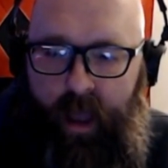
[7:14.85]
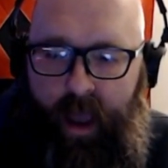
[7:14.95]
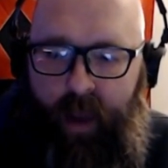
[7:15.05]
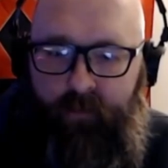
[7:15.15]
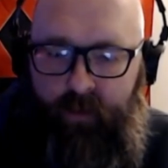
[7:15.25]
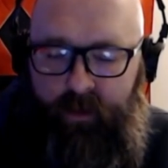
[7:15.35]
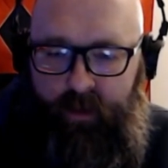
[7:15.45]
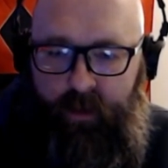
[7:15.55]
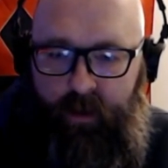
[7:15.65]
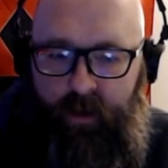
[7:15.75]

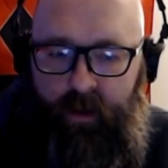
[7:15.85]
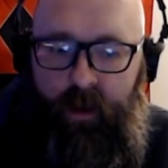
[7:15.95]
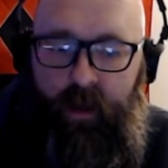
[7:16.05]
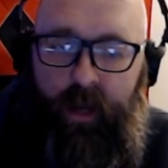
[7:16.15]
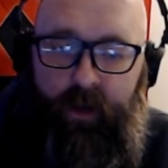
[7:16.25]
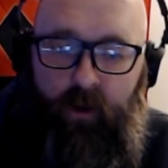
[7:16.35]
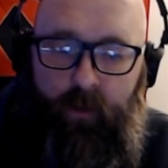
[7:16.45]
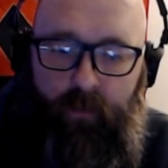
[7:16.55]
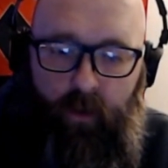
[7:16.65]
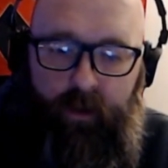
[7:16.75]
everything, and your
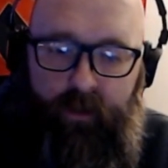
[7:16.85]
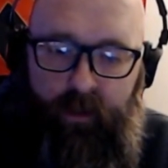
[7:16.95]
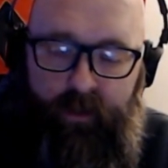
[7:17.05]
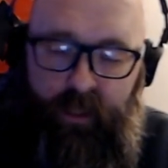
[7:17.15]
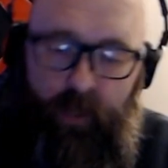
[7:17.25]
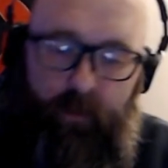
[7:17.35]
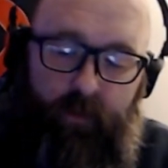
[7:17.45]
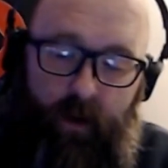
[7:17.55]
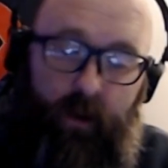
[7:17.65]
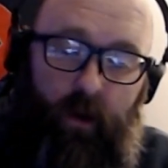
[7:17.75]
report at the end is going to be
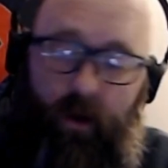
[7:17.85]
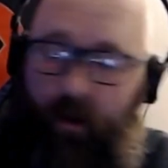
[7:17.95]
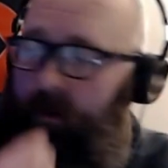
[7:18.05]
very long.